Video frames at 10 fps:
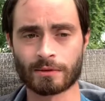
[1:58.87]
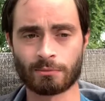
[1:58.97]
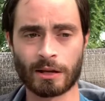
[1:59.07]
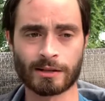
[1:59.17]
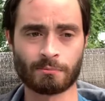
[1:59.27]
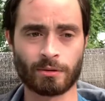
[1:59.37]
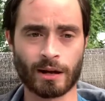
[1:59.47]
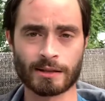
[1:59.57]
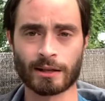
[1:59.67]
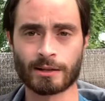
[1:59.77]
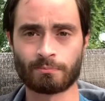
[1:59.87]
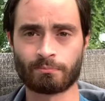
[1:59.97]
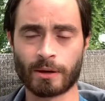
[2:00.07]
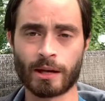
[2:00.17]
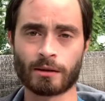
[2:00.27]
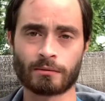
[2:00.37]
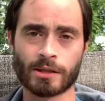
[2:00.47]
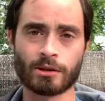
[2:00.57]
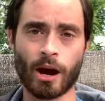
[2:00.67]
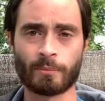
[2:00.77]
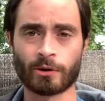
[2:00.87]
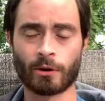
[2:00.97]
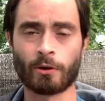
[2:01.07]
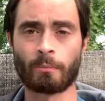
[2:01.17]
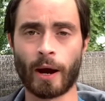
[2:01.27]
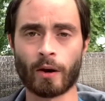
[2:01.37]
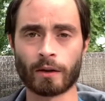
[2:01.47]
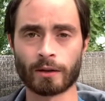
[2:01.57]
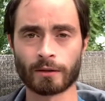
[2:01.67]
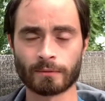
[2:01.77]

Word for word: to me this implies that it's being stopped or parried.